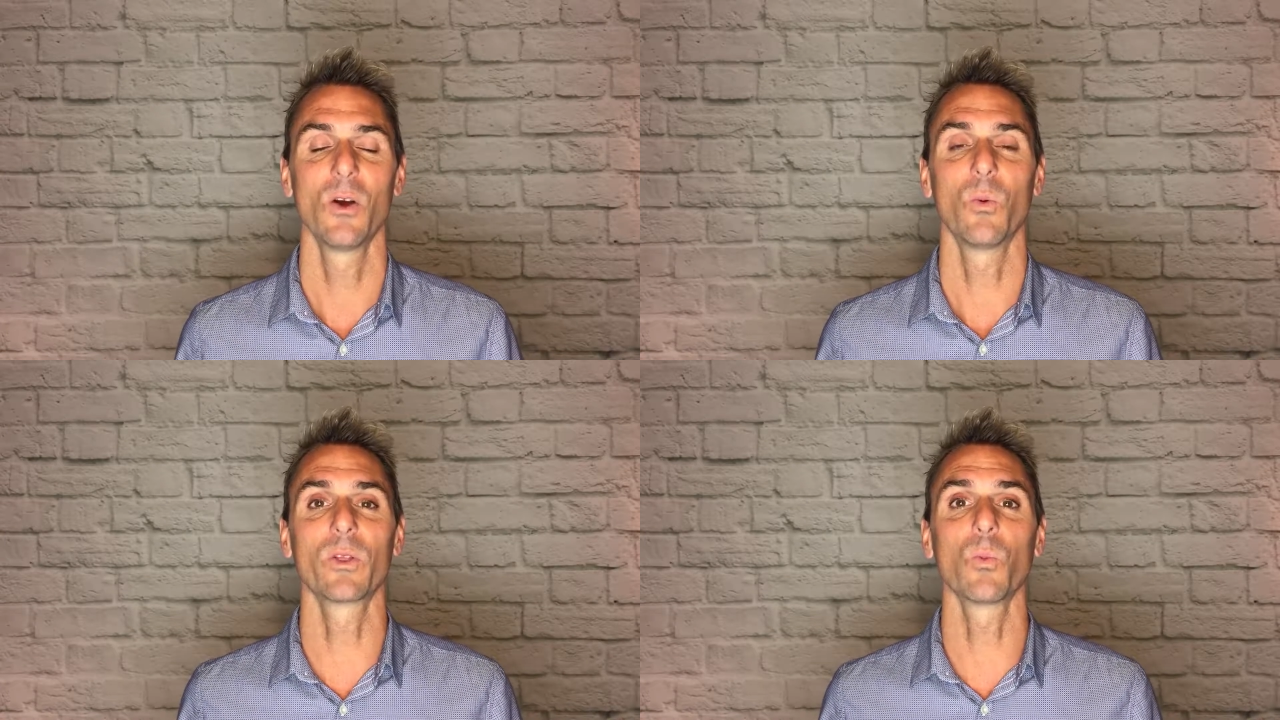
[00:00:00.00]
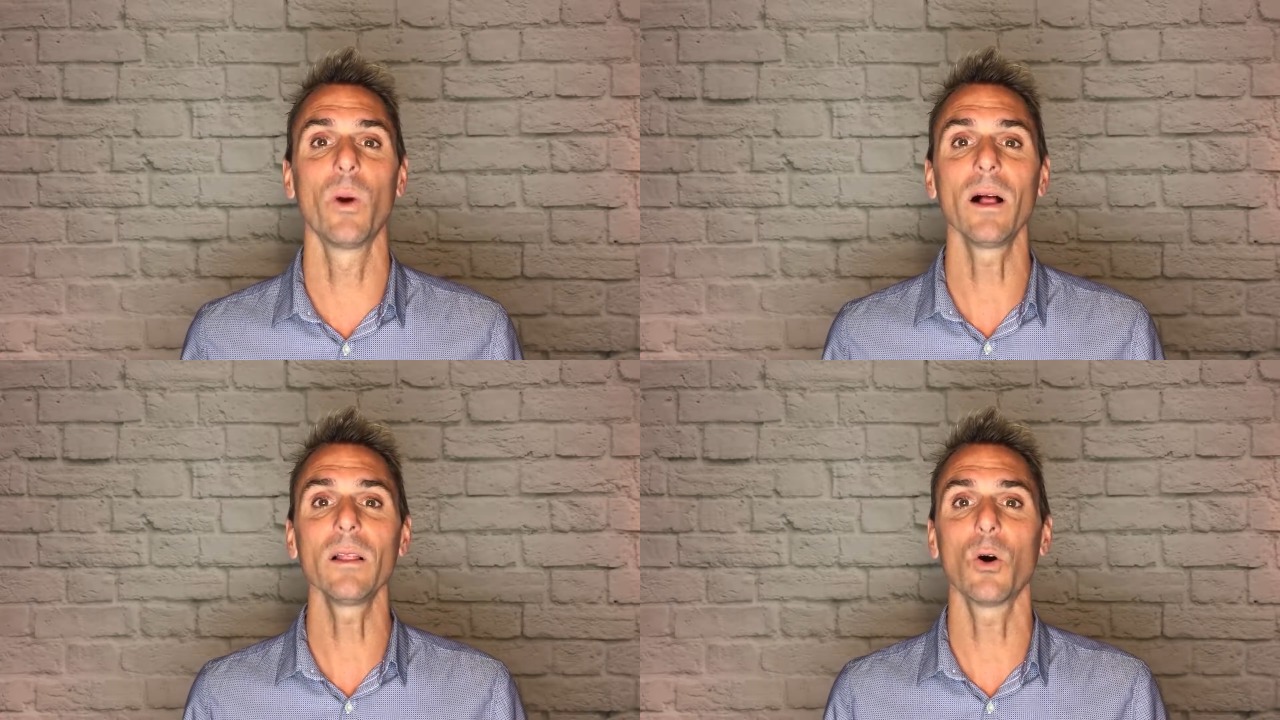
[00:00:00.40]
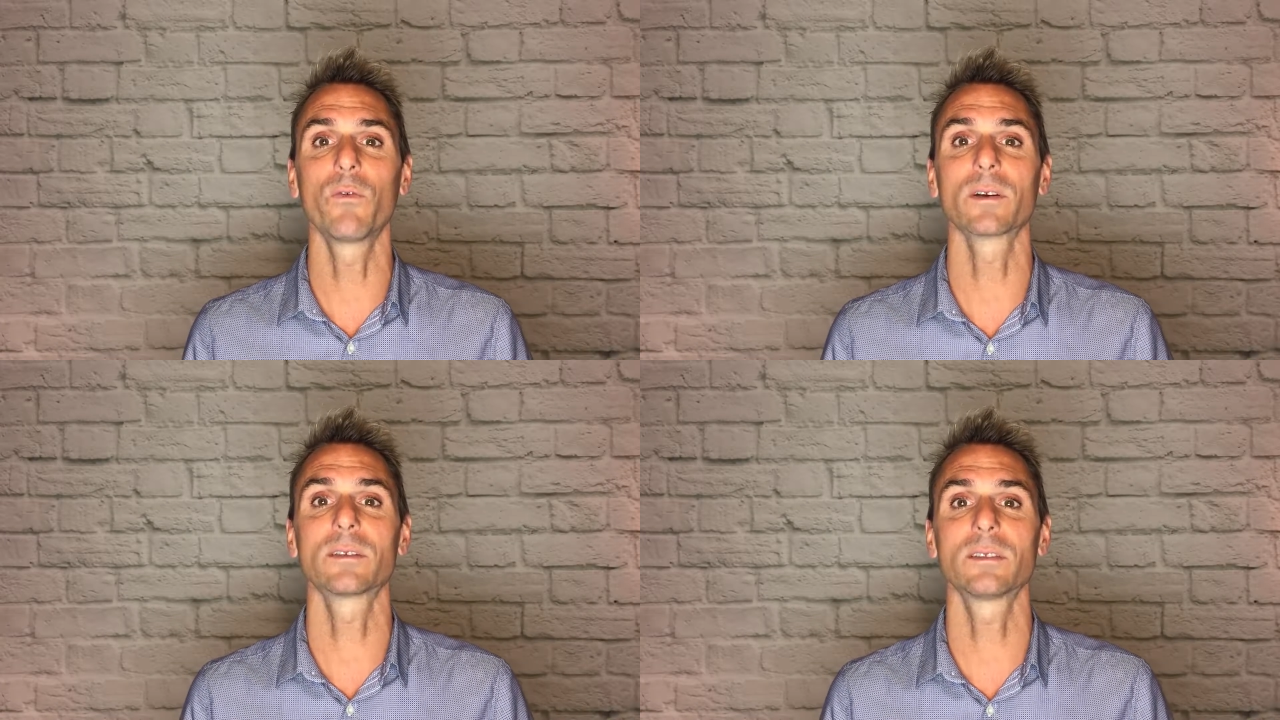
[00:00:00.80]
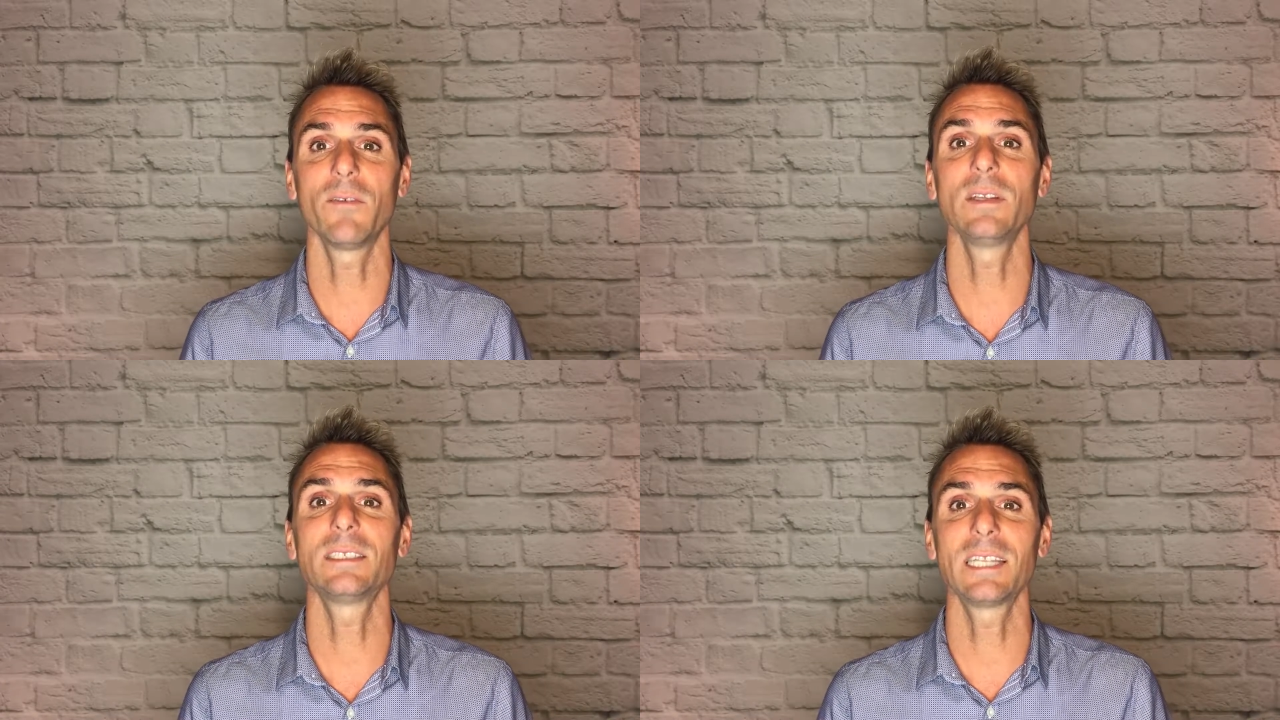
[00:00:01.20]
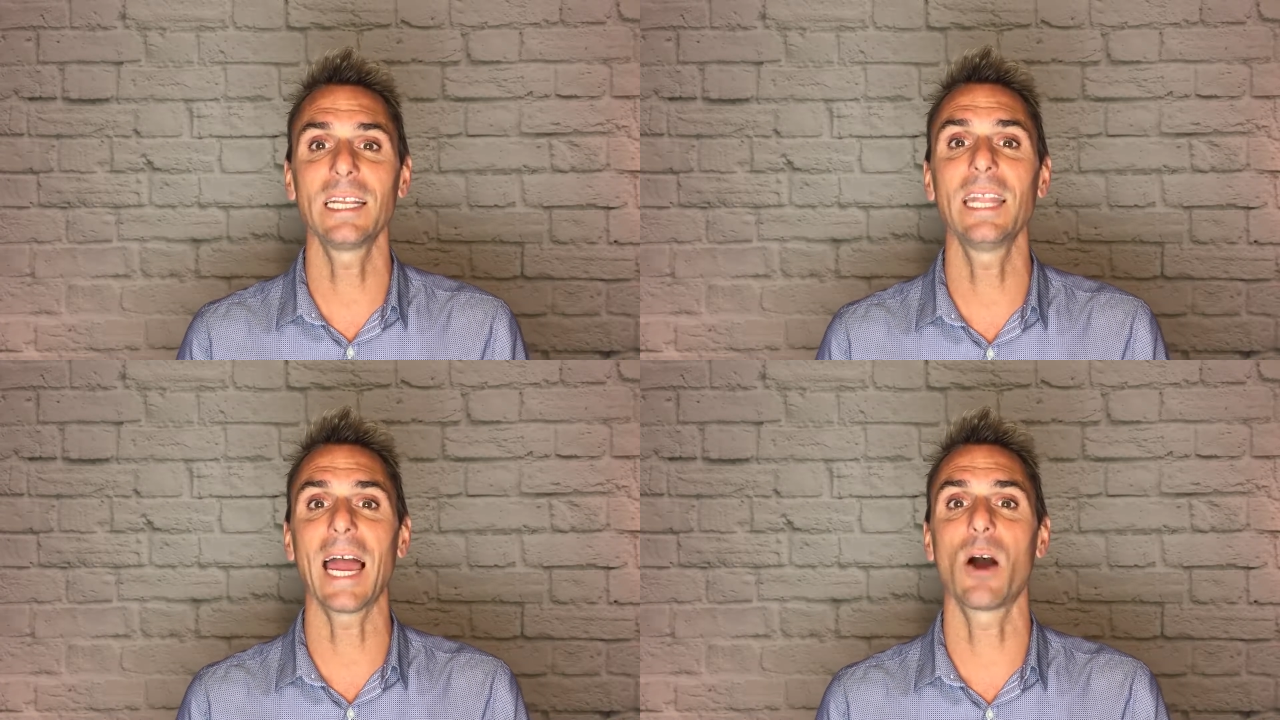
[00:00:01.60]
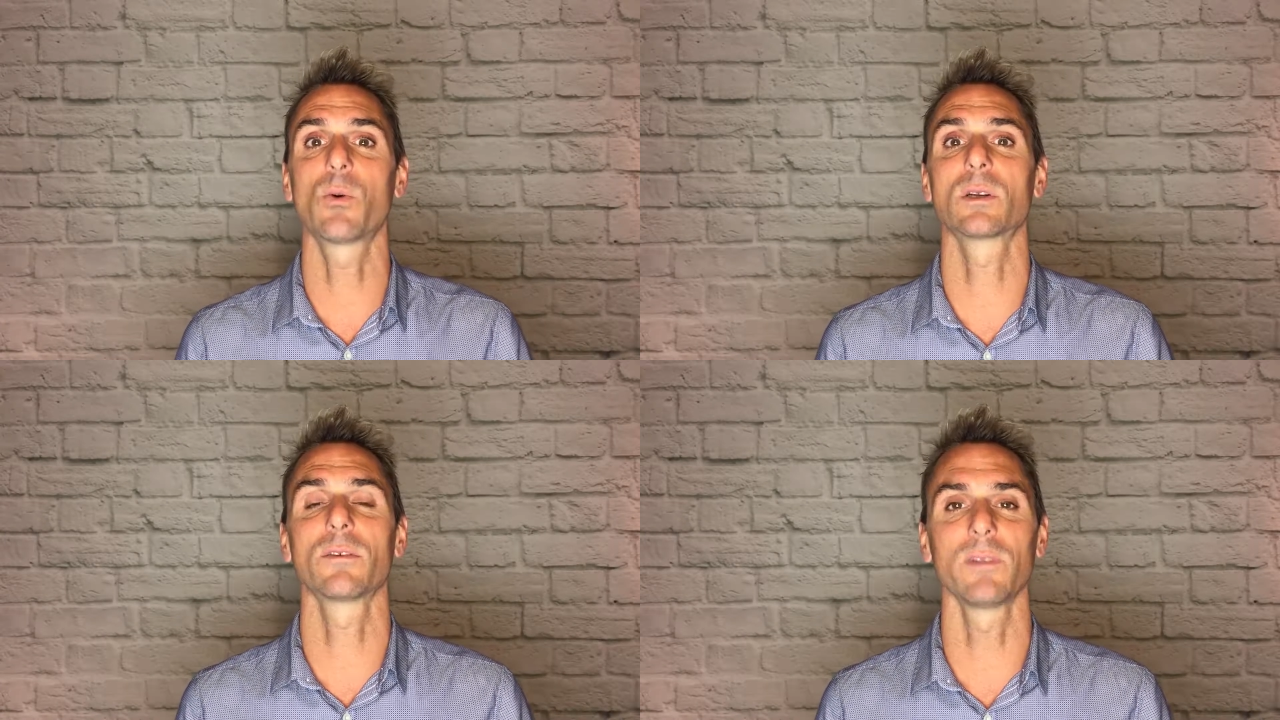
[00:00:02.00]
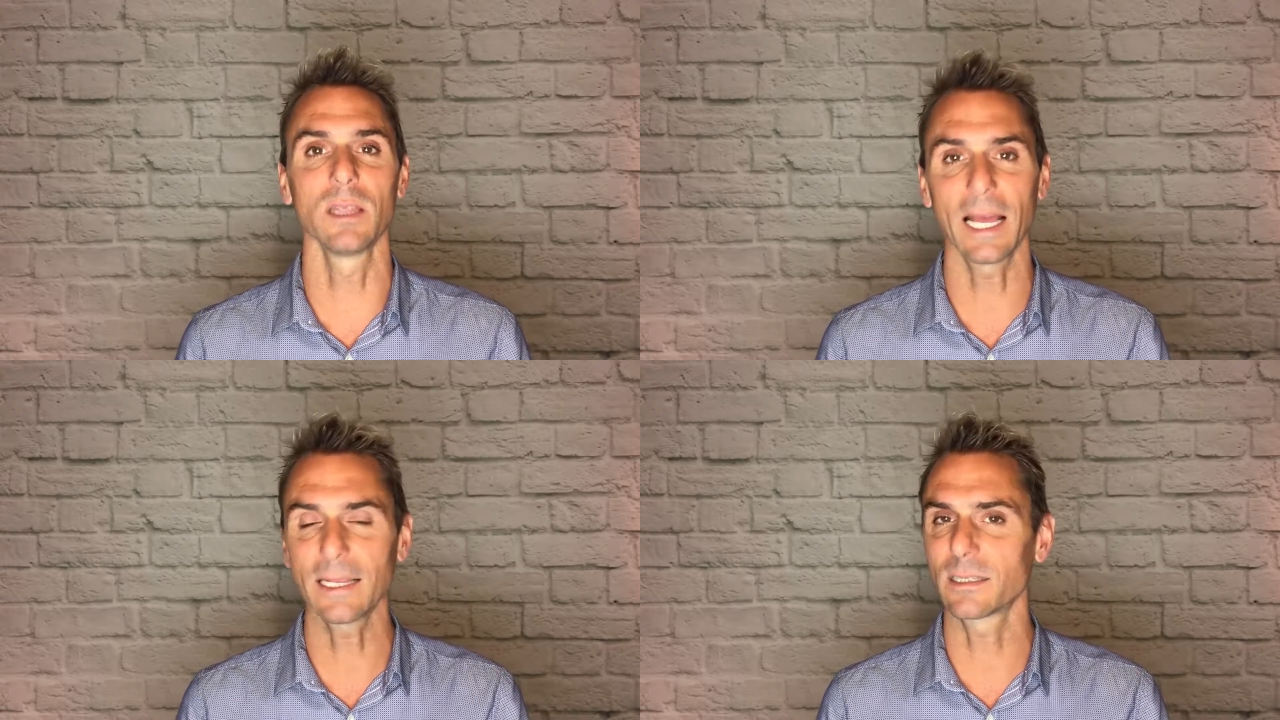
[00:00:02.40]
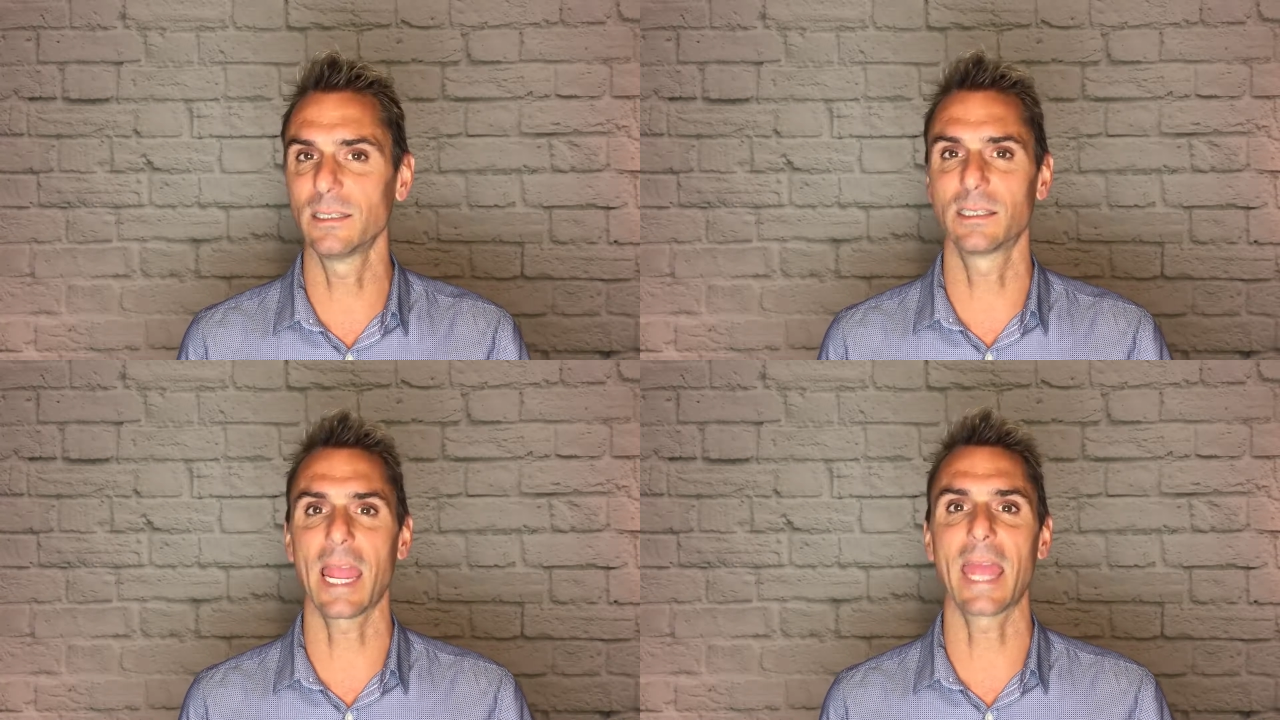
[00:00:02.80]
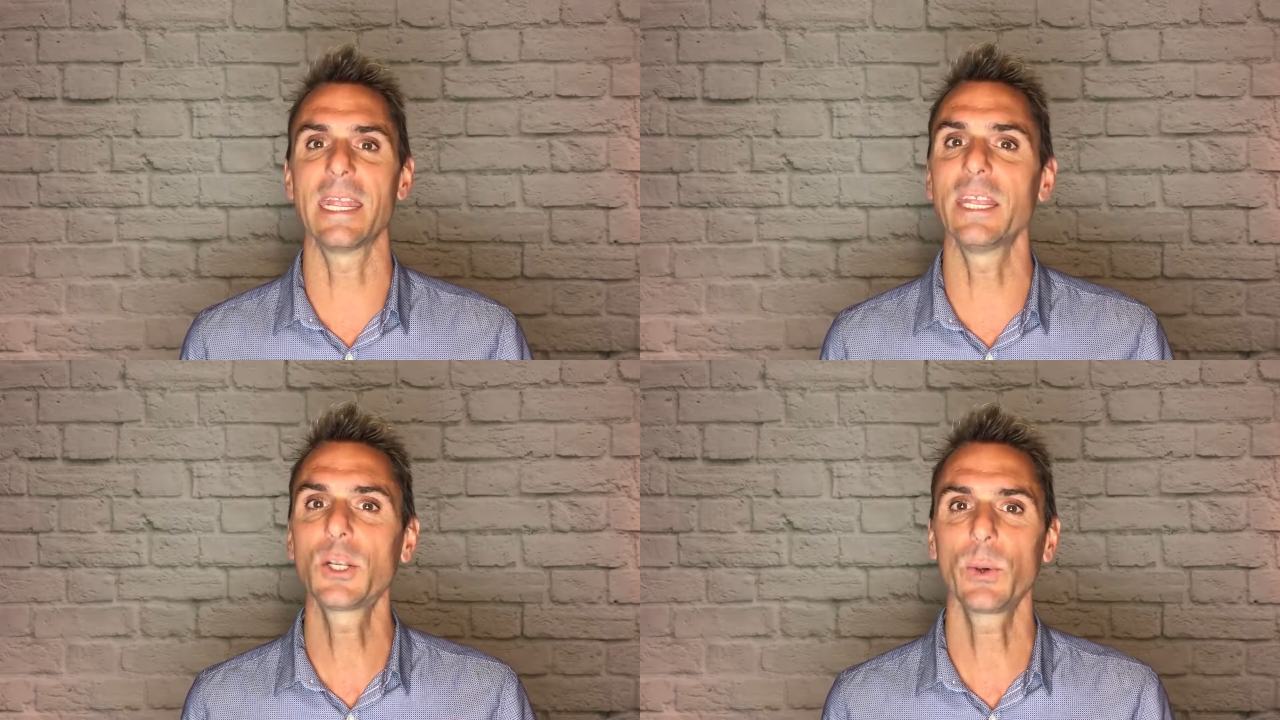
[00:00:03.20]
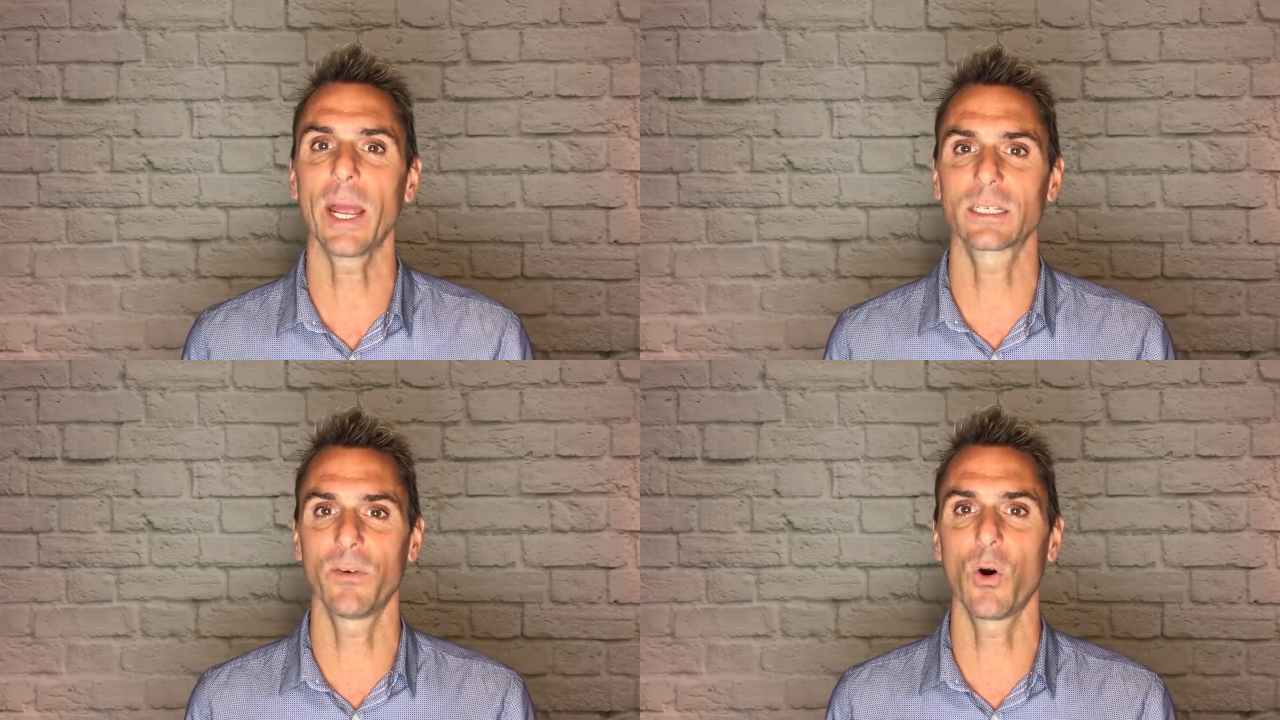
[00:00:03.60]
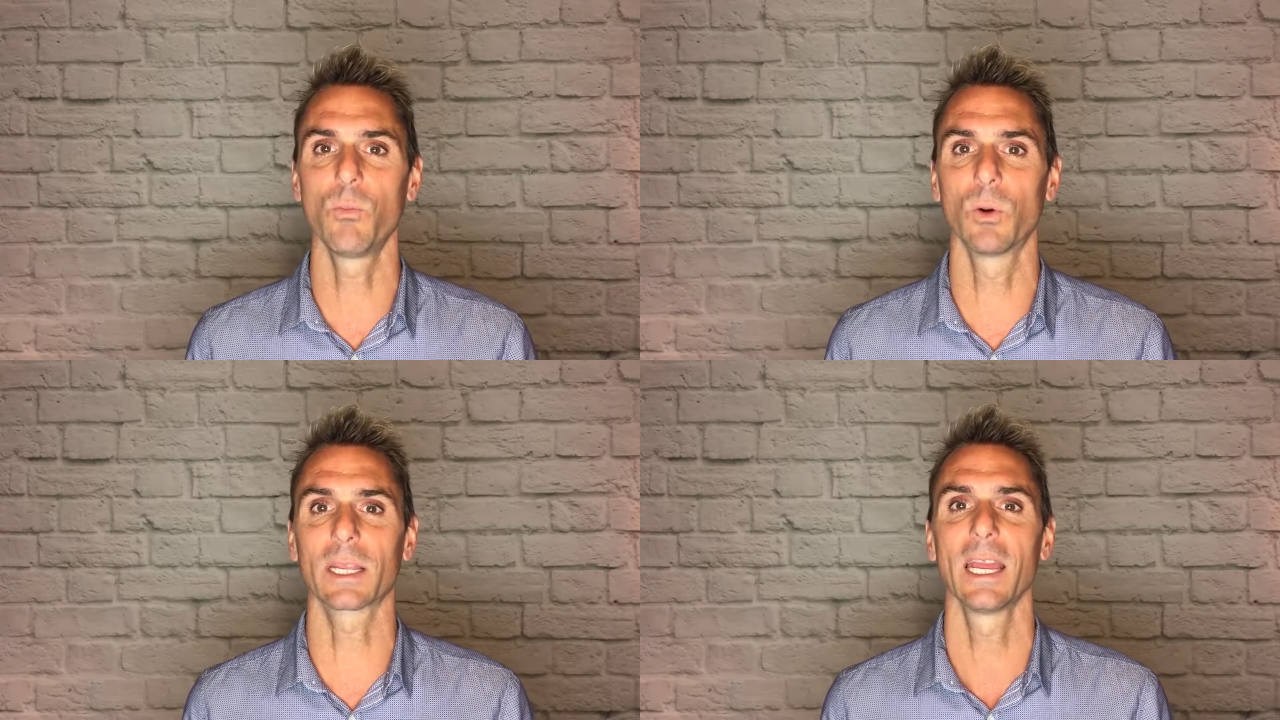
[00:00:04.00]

with well over 17 hours of lessons and interactive homework,